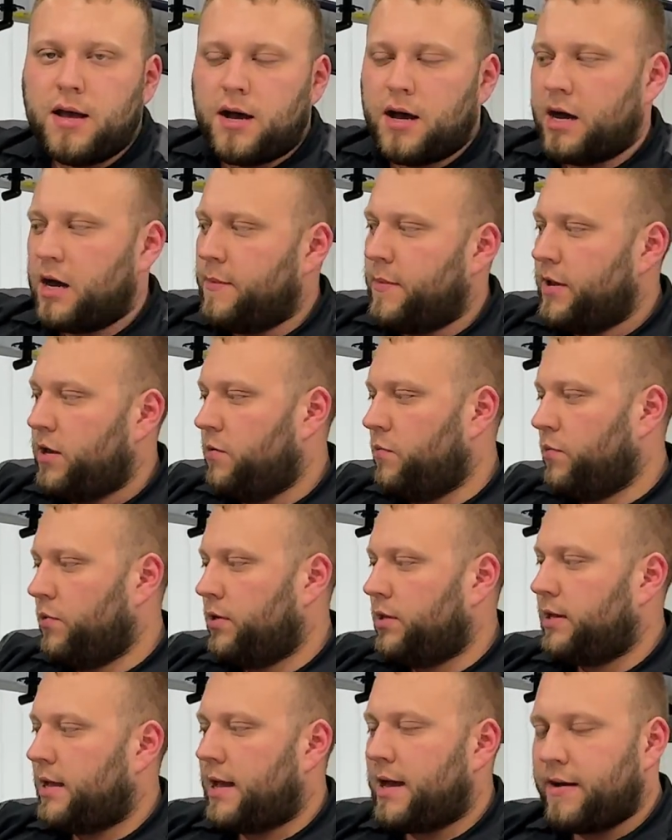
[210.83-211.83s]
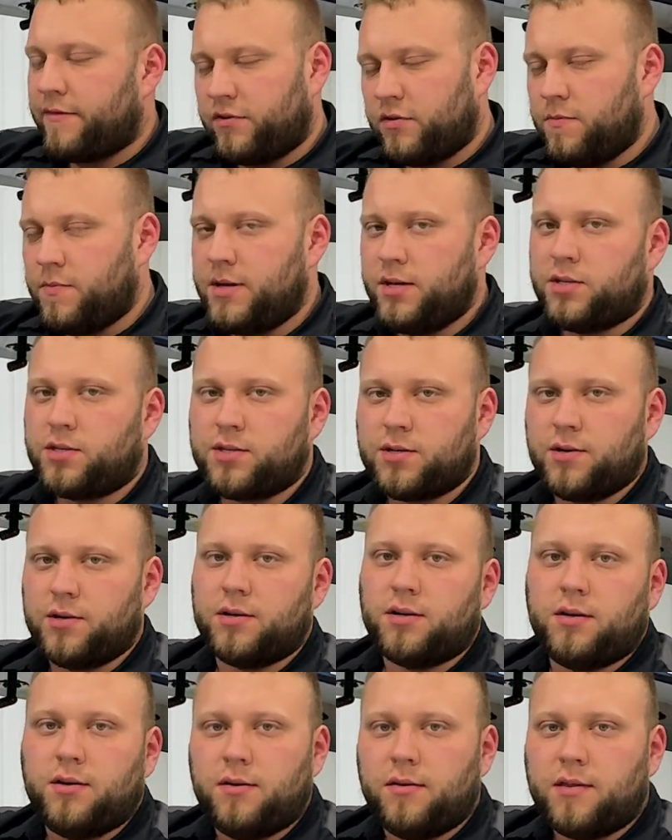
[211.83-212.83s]
But you really have to be
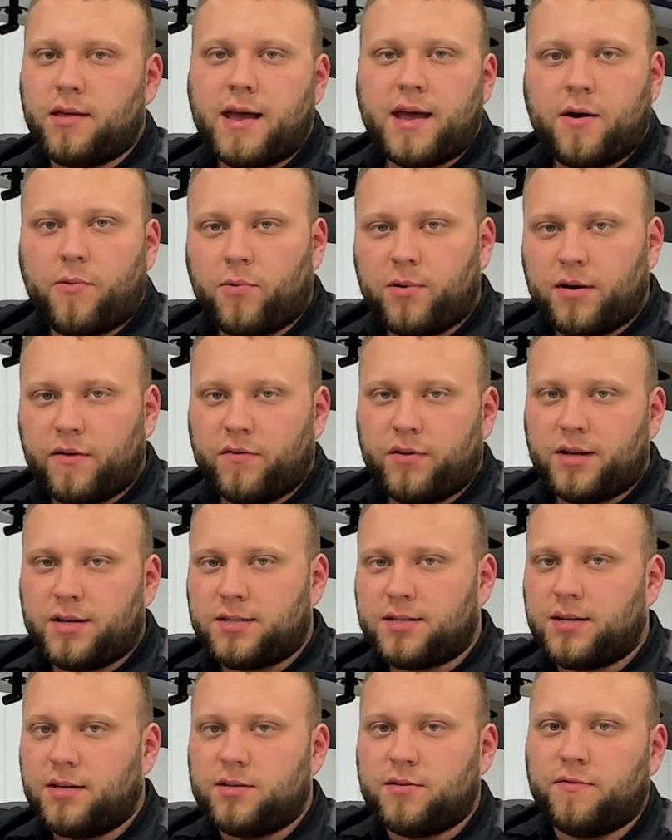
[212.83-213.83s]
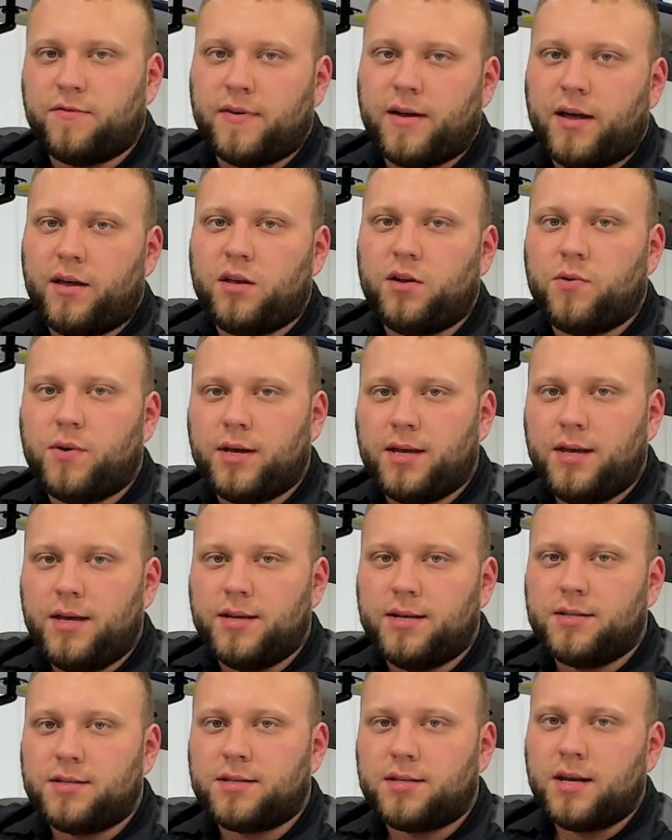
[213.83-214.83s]
certain that whatever that sensor value
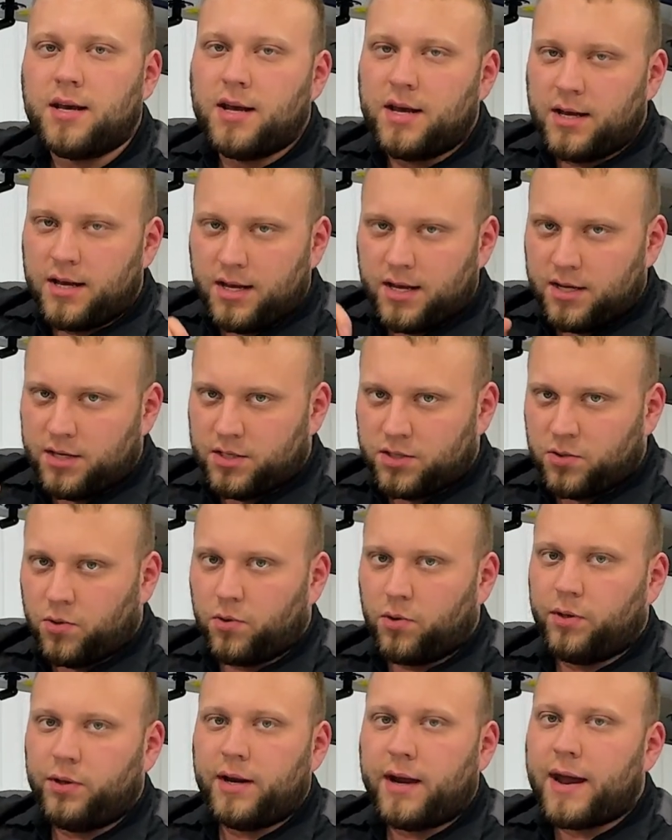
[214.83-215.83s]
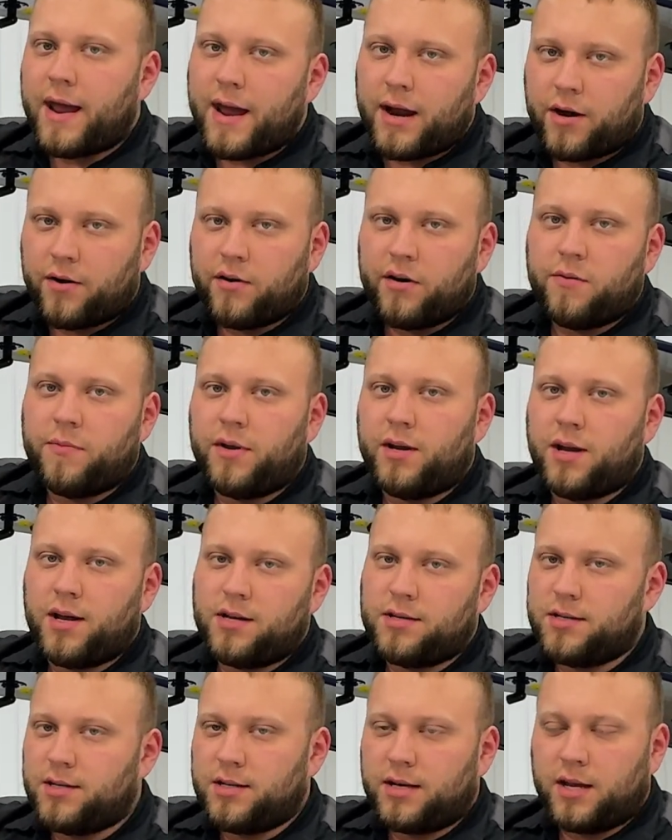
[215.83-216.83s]
is totally accurate,
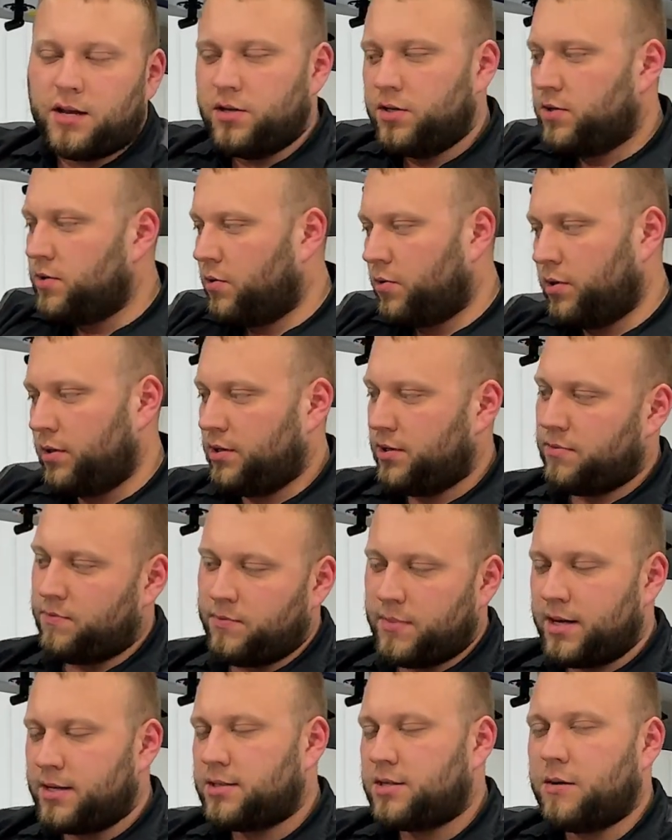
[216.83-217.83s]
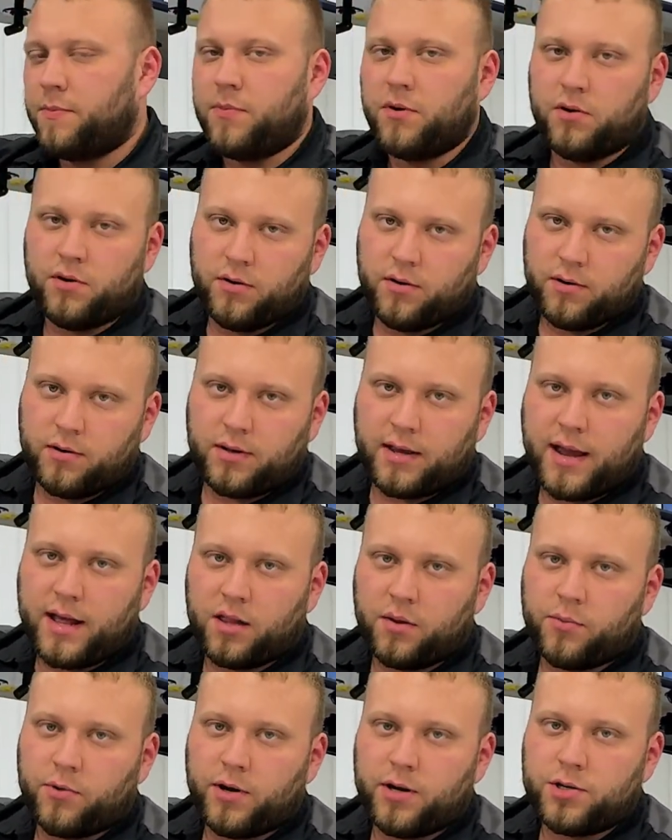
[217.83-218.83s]
because it can totally mess up your
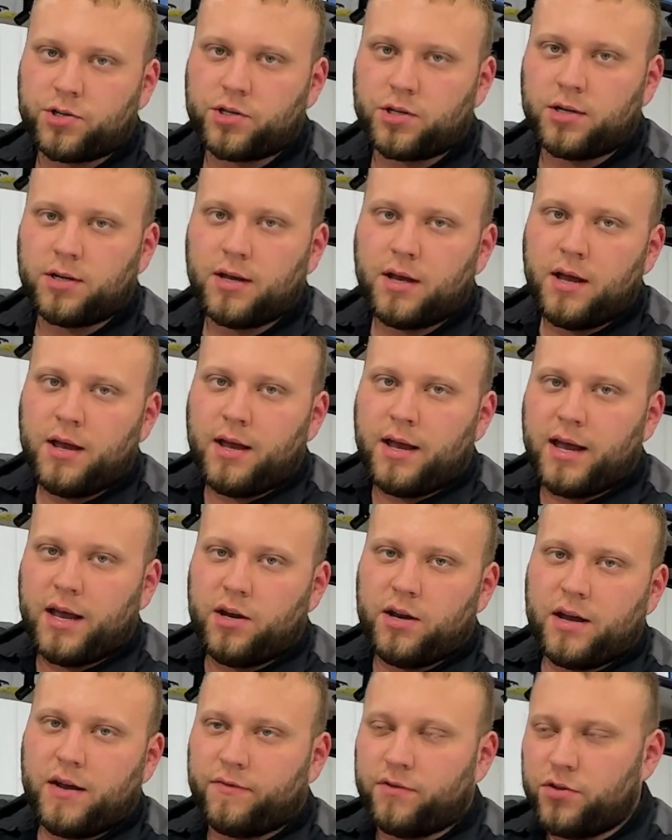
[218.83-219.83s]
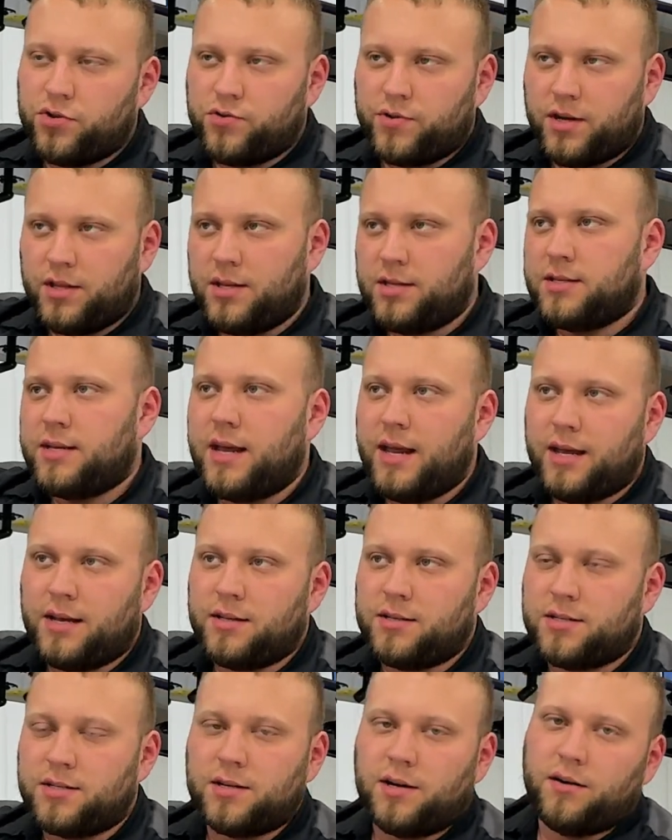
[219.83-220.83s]
calibration and you have to drain the tank
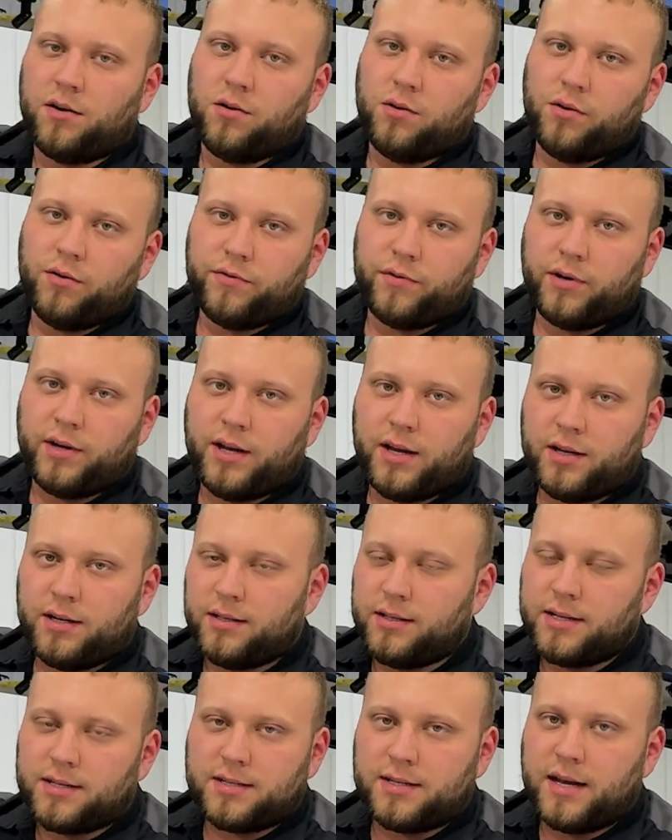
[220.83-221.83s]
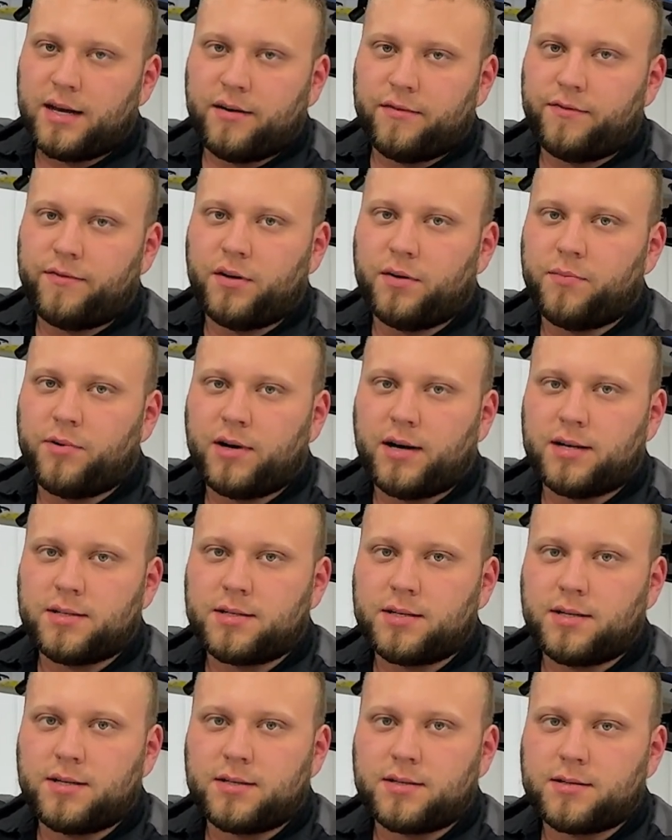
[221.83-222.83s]
and start all over again, and that's not a fun
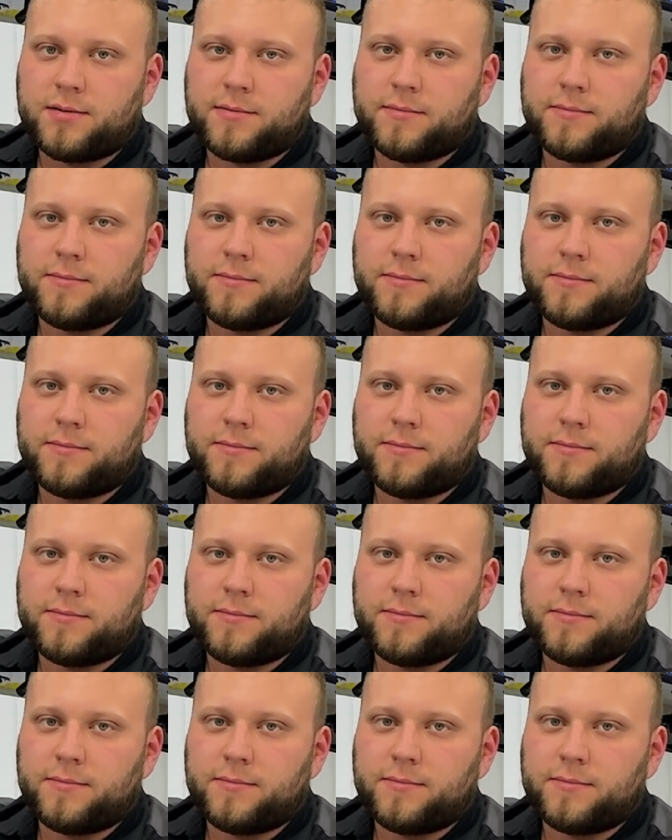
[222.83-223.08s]
process.